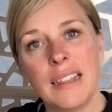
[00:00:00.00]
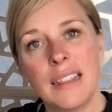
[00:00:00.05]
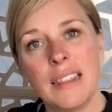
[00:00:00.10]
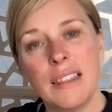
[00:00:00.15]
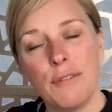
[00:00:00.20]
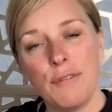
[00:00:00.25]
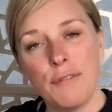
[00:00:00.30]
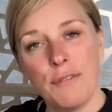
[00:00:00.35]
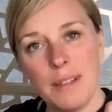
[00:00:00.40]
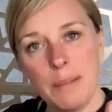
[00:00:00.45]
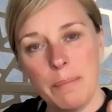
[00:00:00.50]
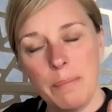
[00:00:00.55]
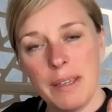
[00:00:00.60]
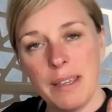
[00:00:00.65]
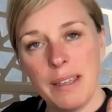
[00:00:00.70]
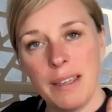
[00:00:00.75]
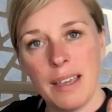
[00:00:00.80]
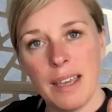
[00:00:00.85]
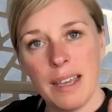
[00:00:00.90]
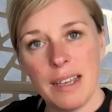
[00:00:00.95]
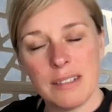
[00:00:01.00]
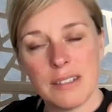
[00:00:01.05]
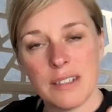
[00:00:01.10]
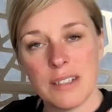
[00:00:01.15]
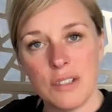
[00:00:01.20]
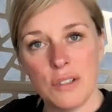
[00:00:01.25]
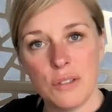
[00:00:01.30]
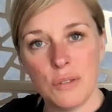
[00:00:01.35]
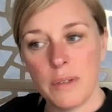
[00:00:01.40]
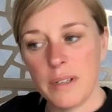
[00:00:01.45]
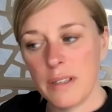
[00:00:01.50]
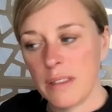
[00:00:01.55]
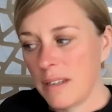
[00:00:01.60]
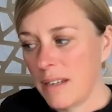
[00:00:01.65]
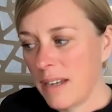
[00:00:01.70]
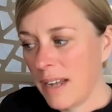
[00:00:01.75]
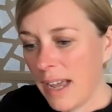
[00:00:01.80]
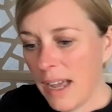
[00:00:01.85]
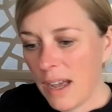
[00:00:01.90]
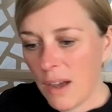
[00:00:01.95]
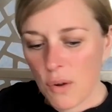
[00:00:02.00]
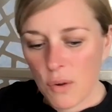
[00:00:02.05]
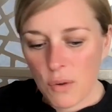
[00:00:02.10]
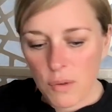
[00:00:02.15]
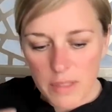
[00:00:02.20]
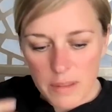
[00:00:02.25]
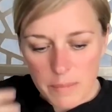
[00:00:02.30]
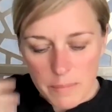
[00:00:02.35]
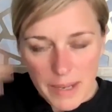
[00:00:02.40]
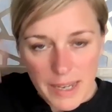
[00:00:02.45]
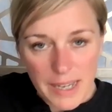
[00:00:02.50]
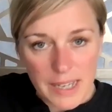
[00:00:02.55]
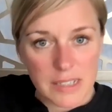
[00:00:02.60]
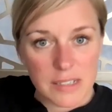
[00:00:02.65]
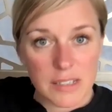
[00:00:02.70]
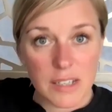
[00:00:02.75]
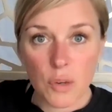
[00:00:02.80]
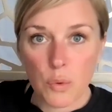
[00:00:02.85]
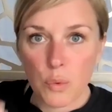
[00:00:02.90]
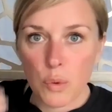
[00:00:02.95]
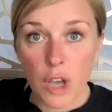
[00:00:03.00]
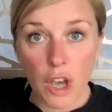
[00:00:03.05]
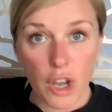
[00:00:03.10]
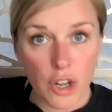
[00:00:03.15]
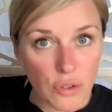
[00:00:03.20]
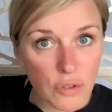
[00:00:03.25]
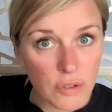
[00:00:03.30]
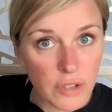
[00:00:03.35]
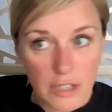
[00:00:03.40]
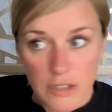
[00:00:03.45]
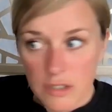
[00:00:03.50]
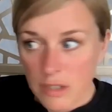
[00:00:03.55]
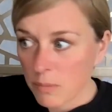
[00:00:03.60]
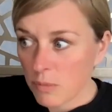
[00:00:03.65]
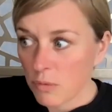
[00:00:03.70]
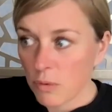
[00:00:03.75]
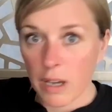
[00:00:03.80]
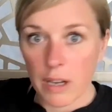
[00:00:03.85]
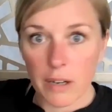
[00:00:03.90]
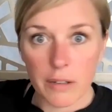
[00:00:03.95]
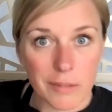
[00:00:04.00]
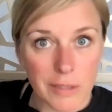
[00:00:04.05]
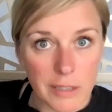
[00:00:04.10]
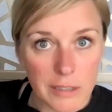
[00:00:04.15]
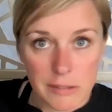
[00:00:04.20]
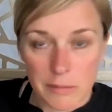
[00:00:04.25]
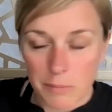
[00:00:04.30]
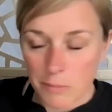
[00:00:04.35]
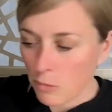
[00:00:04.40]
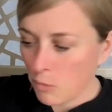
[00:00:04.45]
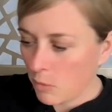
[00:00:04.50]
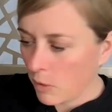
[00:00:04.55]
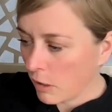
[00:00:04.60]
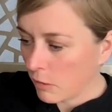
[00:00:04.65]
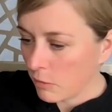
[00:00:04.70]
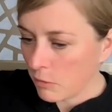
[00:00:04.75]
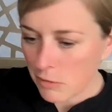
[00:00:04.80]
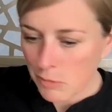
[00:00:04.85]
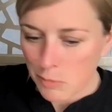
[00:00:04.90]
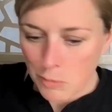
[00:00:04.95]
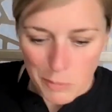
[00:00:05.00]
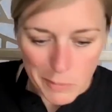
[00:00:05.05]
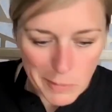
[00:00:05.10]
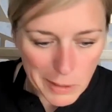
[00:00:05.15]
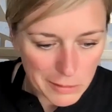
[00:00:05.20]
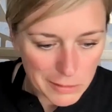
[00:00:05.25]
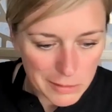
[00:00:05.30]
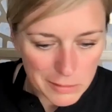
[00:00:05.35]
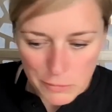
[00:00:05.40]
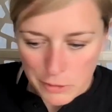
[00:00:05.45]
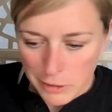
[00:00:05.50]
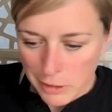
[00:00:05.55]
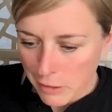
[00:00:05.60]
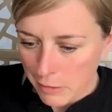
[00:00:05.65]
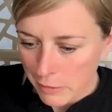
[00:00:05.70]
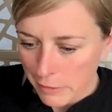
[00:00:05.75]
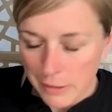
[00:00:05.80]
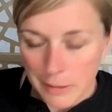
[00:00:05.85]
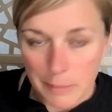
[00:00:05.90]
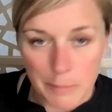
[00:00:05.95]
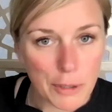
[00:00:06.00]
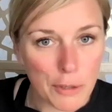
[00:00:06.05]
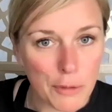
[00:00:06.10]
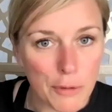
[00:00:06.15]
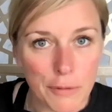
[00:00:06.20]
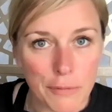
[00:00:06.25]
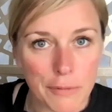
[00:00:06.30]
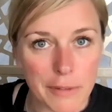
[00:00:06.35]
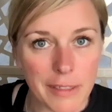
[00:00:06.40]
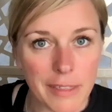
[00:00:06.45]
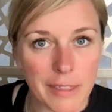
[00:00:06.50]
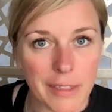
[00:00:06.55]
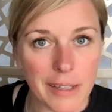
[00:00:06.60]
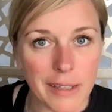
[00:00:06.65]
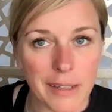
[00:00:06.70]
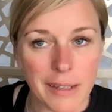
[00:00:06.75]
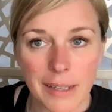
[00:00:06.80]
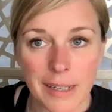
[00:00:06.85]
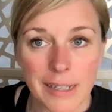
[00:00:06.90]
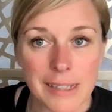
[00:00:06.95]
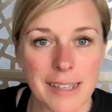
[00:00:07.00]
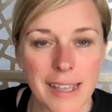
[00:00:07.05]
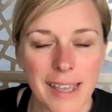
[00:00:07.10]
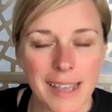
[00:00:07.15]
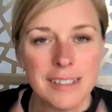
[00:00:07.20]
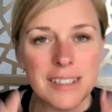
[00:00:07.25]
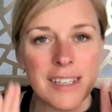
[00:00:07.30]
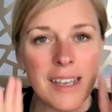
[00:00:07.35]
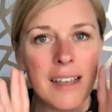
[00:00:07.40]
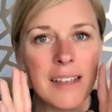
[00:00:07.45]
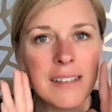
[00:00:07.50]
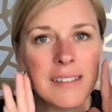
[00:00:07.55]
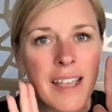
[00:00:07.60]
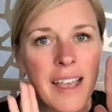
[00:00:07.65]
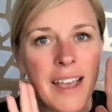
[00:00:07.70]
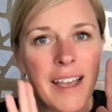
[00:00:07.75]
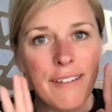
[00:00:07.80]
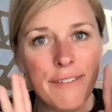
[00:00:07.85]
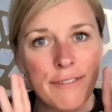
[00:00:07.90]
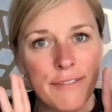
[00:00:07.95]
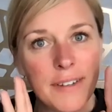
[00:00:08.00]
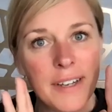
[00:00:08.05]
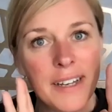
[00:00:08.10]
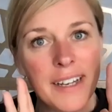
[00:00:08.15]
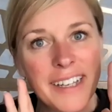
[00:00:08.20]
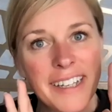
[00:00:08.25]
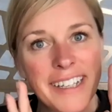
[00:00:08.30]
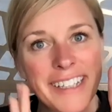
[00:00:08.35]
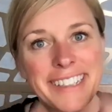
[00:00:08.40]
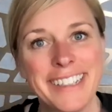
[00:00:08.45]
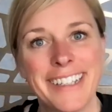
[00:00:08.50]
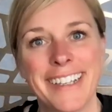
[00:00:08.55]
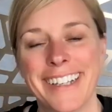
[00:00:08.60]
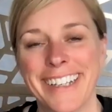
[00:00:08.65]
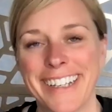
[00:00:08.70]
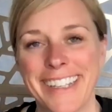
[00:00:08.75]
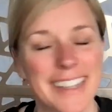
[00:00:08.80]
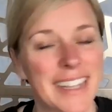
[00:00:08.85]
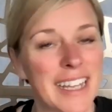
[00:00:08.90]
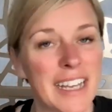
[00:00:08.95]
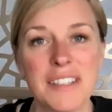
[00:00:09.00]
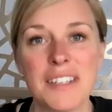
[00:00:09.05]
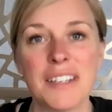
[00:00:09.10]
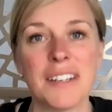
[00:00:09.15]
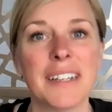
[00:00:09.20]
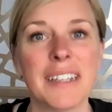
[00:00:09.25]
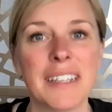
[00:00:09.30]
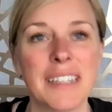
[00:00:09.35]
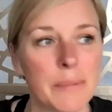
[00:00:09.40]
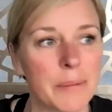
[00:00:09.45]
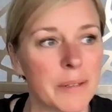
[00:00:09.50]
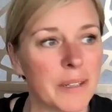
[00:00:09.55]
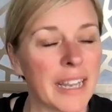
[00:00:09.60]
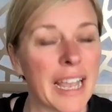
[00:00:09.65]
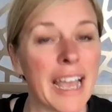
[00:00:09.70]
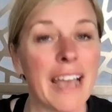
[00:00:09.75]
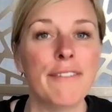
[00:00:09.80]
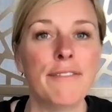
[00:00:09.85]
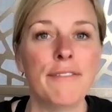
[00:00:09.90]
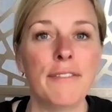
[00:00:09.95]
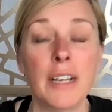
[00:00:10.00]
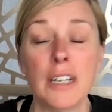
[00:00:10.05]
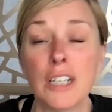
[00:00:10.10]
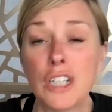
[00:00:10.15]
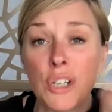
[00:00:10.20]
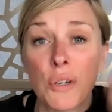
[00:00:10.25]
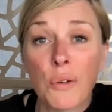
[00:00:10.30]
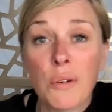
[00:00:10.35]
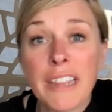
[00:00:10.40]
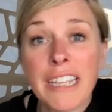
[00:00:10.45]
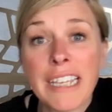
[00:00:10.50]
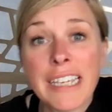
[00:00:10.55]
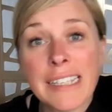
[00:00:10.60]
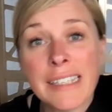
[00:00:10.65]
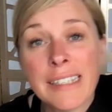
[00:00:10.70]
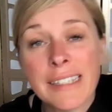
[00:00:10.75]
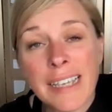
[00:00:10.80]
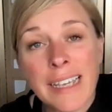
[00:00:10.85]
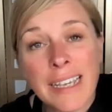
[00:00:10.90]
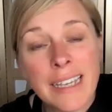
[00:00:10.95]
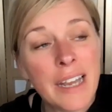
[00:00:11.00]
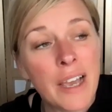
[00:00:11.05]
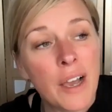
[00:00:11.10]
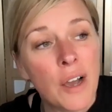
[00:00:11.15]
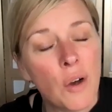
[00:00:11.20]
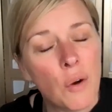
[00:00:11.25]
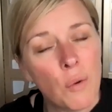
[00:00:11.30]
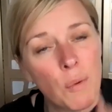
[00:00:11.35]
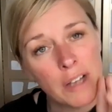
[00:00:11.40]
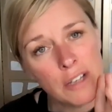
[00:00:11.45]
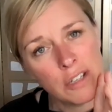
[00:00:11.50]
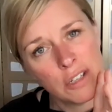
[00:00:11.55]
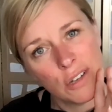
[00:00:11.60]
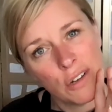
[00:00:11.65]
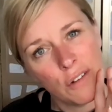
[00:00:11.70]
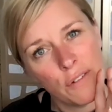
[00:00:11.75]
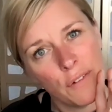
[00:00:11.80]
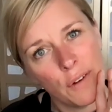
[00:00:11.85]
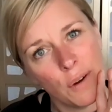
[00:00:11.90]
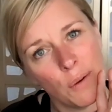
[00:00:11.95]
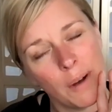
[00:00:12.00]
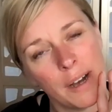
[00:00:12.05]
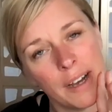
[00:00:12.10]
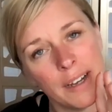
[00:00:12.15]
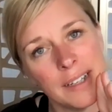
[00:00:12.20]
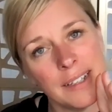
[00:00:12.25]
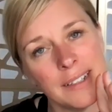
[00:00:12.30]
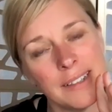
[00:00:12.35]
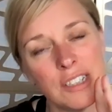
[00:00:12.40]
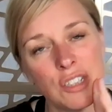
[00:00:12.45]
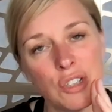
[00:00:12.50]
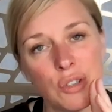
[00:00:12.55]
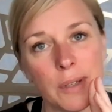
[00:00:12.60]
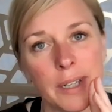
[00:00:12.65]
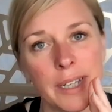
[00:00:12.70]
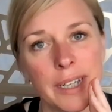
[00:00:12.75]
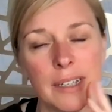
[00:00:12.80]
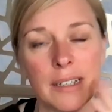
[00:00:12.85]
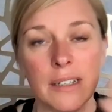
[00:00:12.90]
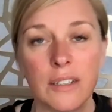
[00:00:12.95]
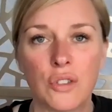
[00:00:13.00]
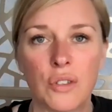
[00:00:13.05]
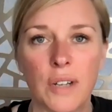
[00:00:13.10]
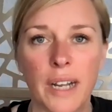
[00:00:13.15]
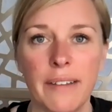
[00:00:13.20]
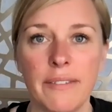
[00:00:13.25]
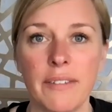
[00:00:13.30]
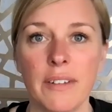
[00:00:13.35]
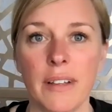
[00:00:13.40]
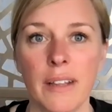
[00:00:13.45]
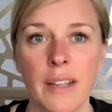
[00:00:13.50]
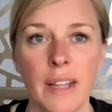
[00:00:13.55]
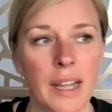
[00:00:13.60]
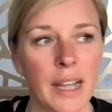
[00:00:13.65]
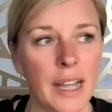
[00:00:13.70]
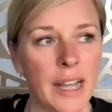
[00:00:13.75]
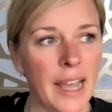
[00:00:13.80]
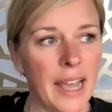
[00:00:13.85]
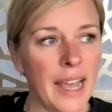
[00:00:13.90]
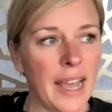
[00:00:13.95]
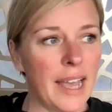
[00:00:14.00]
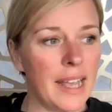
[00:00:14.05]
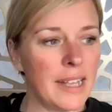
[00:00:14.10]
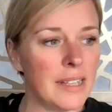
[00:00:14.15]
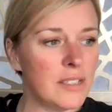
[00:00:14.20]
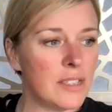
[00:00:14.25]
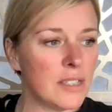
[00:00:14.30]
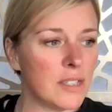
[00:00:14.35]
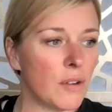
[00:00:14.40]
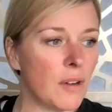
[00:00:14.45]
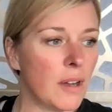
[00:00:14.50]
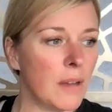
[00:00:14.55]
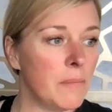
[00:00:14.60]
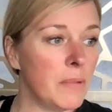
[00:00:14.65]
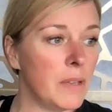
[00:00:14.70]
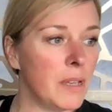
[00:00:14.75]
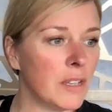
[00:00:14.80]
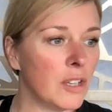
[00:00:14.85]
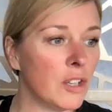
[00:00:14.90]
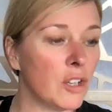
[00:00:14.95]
the flipping has to do with now the mind is like, we got to create something. We got to create something. We got this momentum. We got to keep going with it. And it's like, just have fun. That's all I keep hearing. Have fun. Go to the casino. Why don't you go for a walk on the trail, travel? And so I'm being